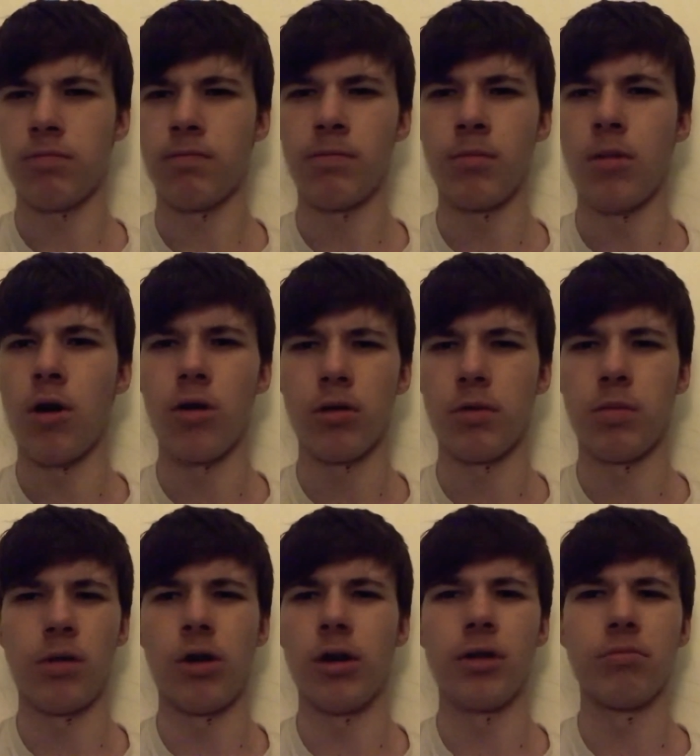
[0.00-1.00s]

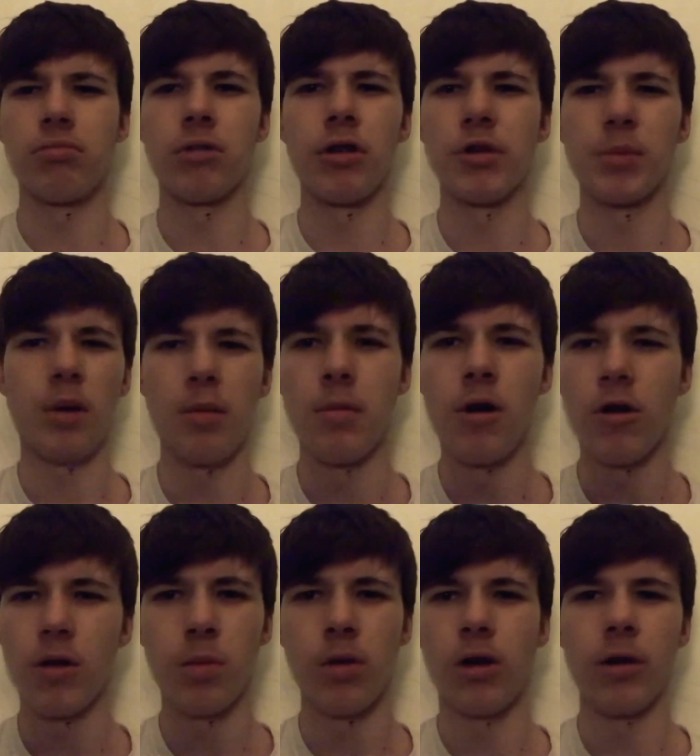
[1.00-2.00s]
Markiplier goes by
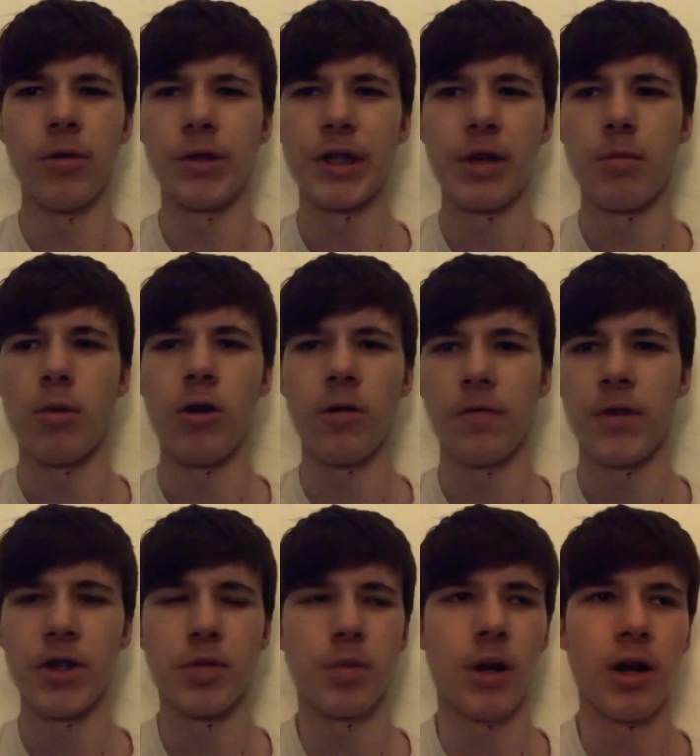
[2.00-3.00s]
Markiplier instead of Mark
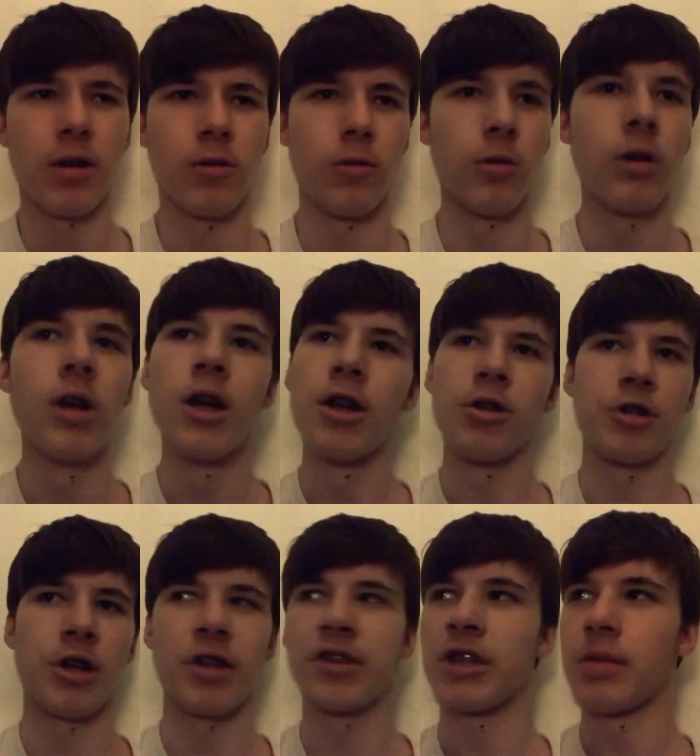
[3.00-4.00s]
Fischbach, or
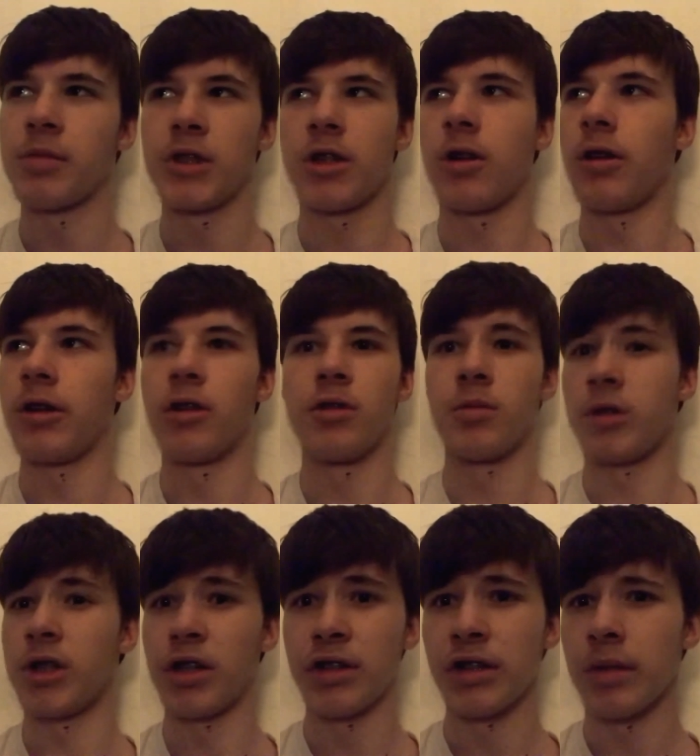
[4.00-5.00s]
Jacksepticeye goes by
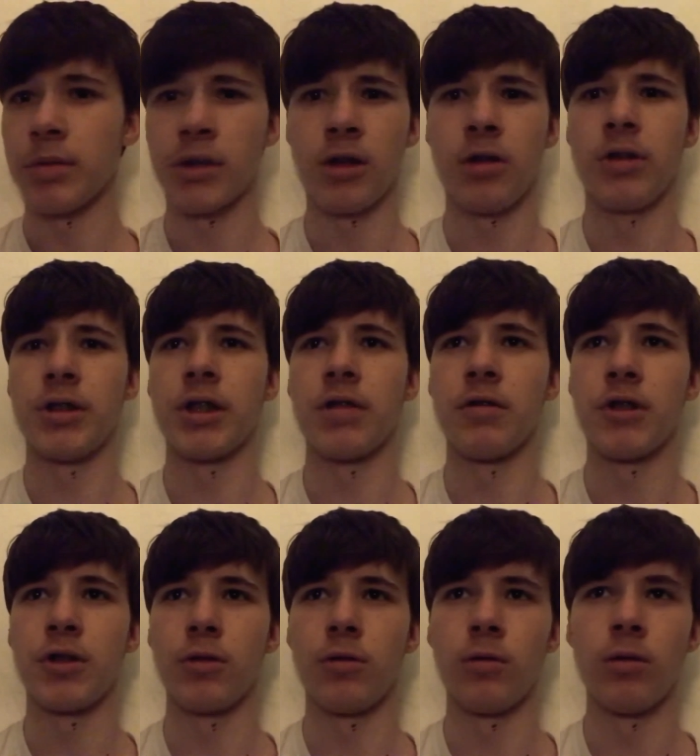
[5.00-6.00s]
Jacksepticeye instead of
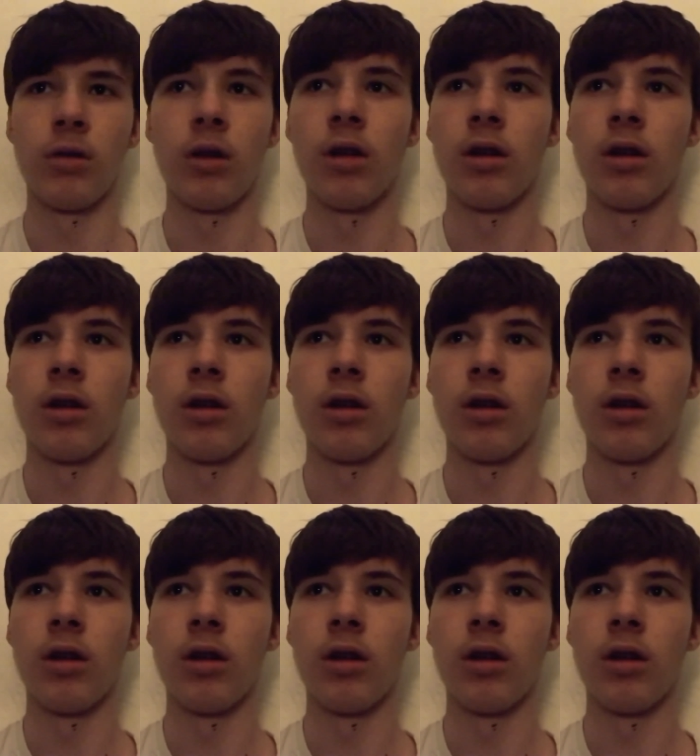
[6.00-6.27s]
Sean.